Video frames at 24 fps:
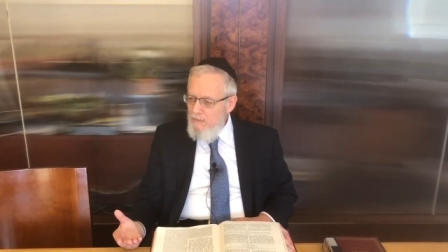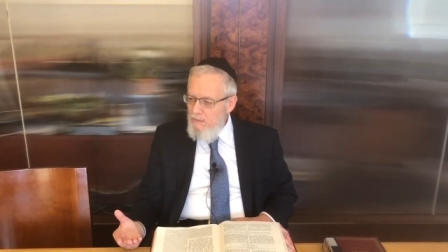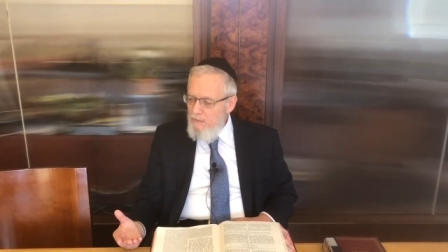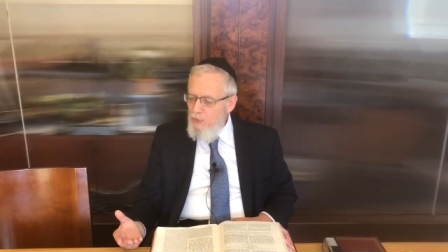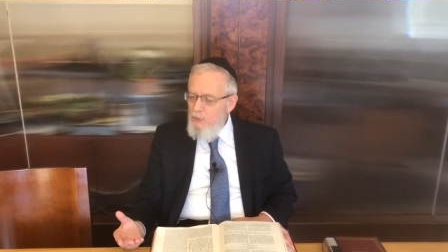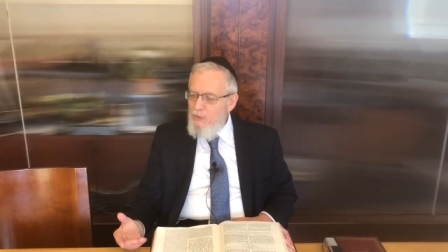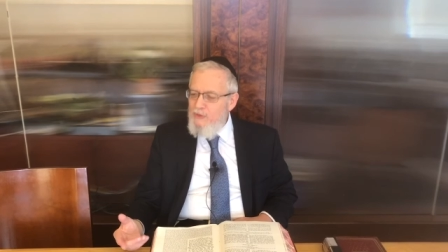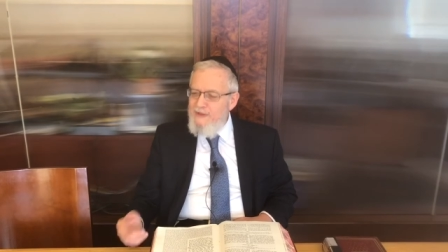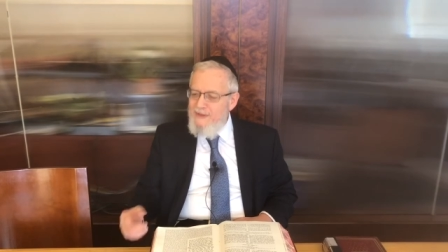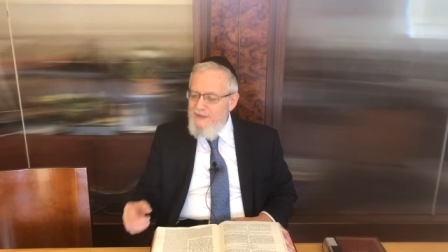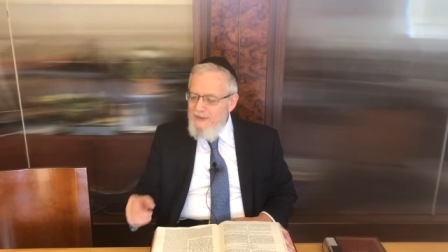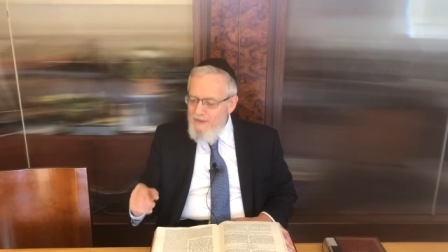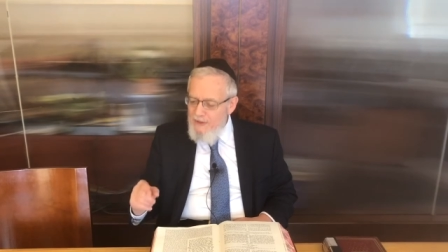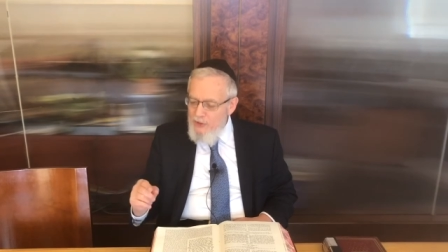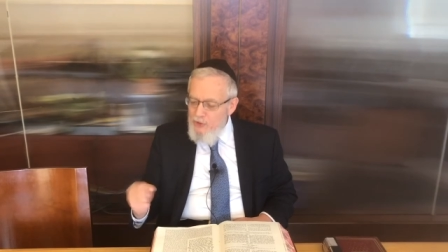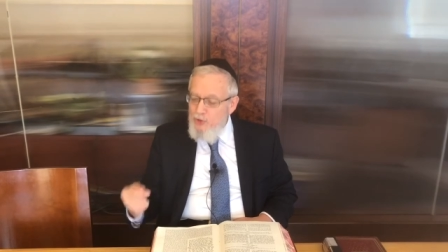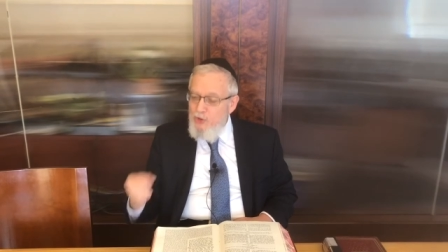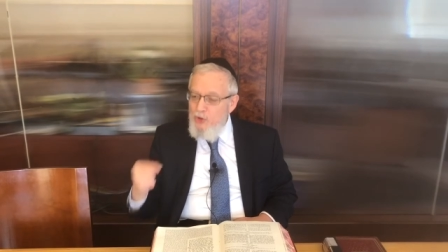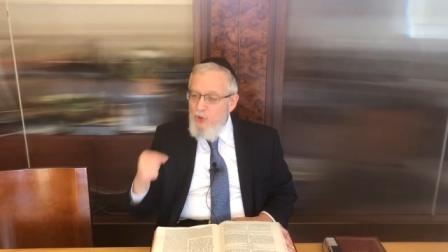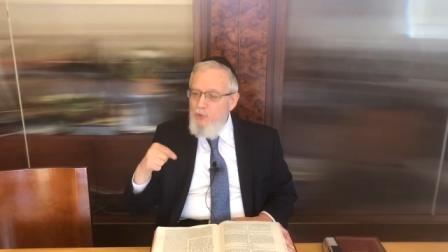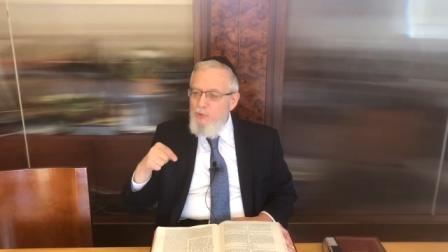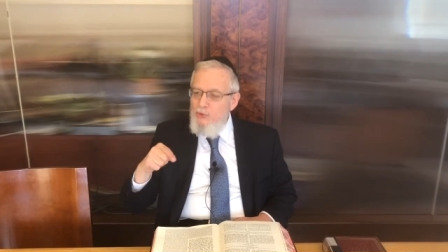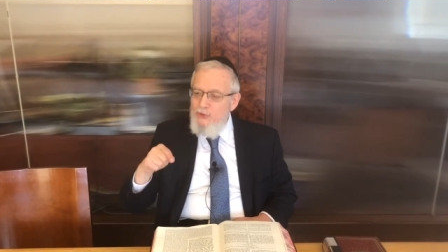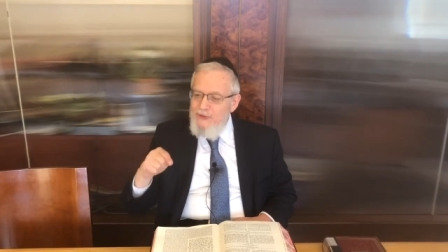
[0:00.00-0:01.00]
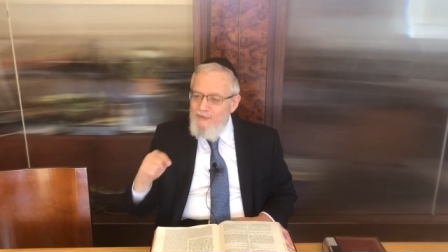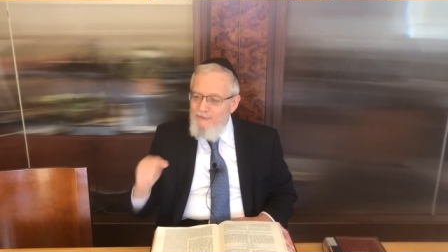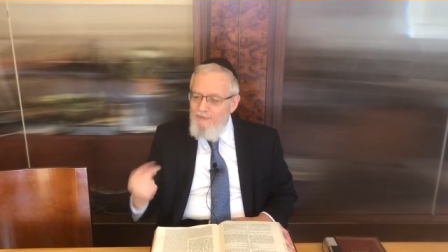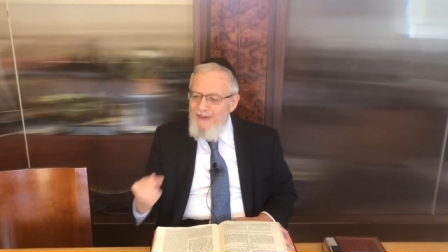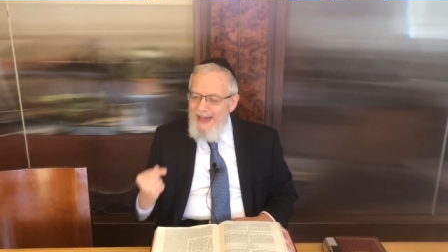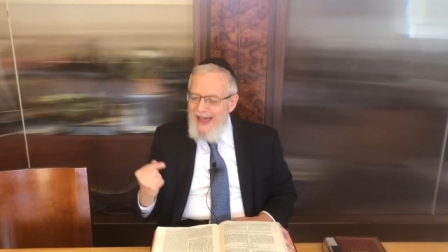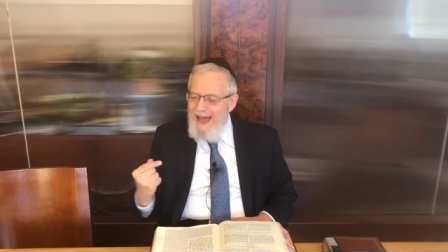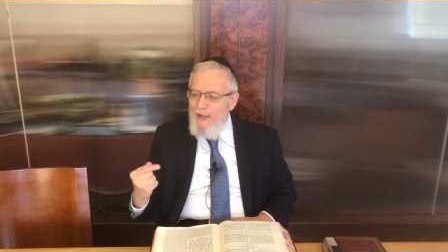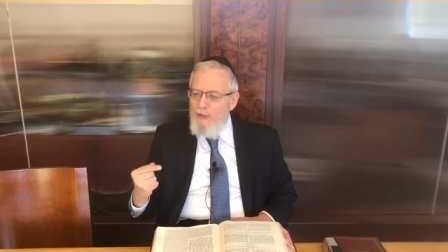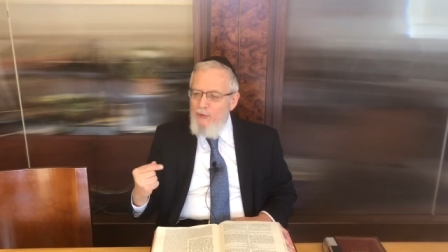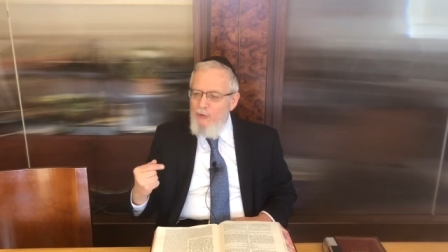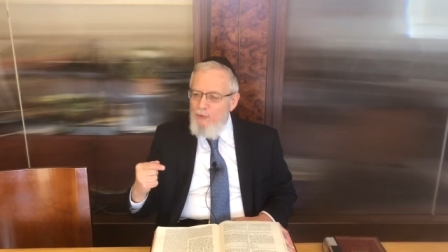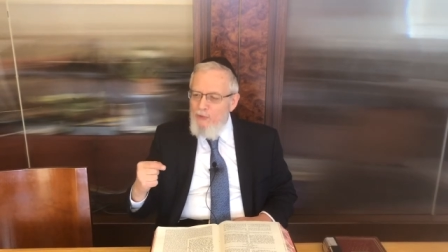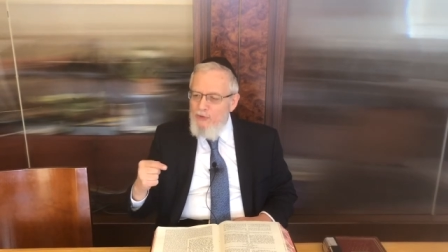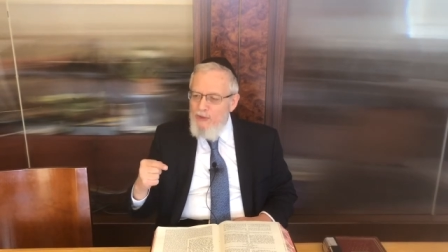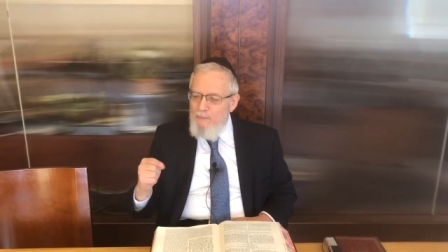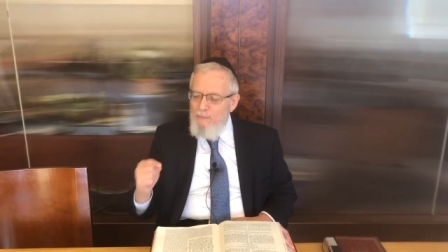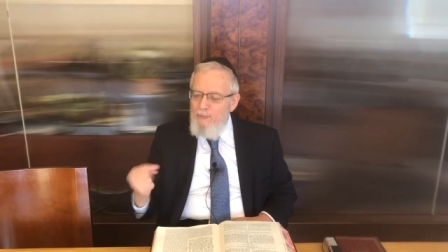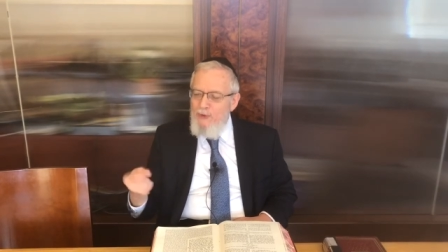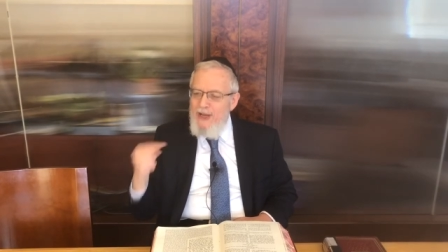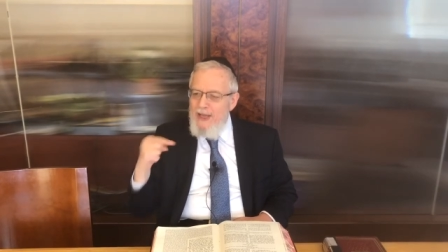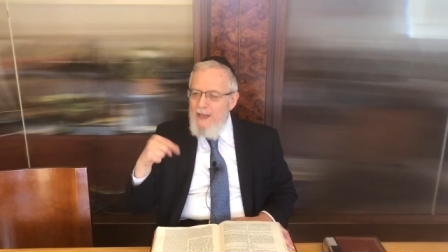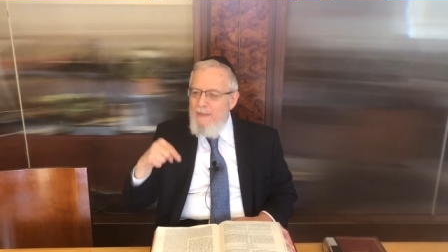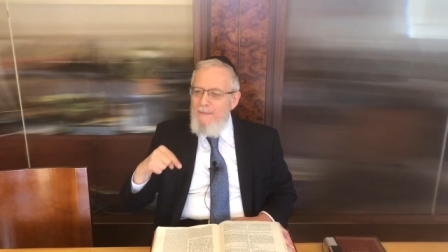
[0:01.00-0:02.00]
Of course, the Jews' value to
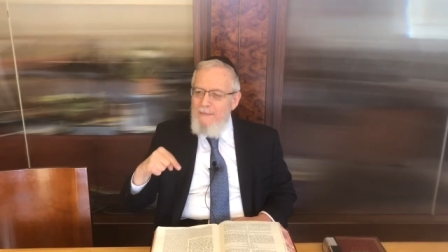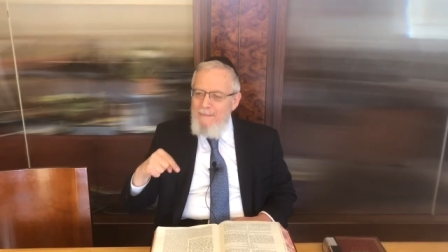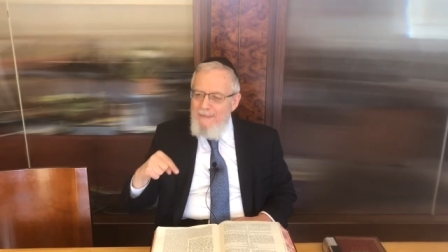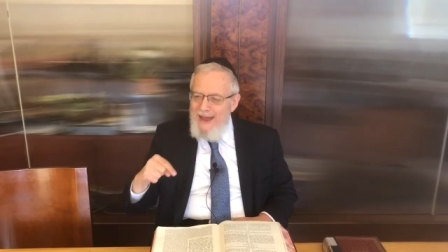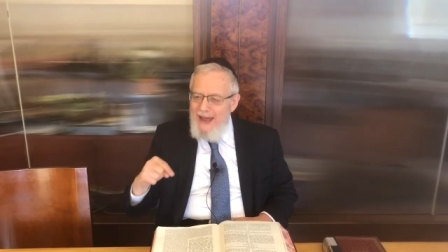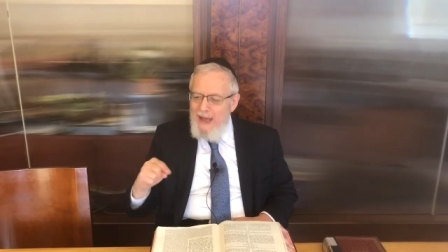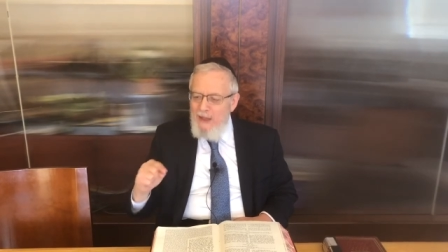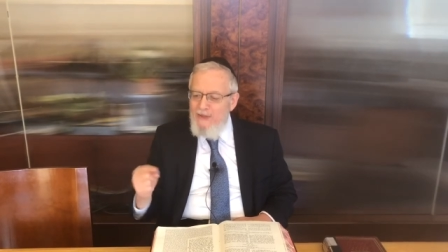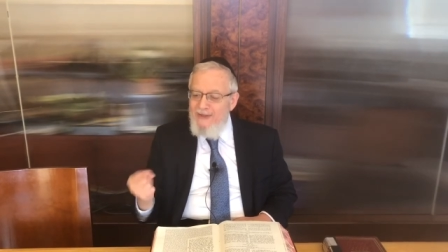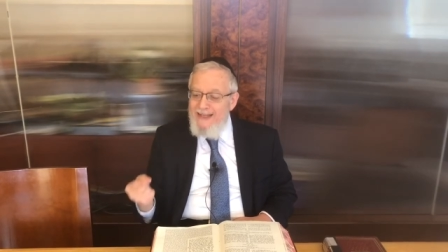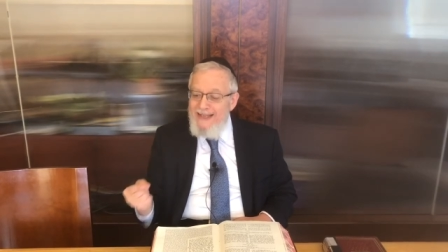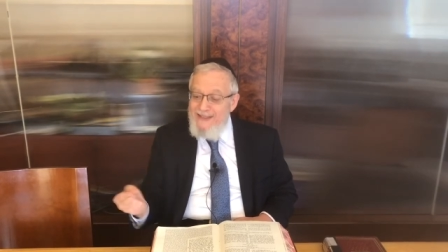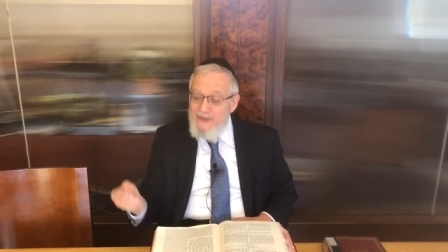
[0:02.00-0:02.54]
bring them about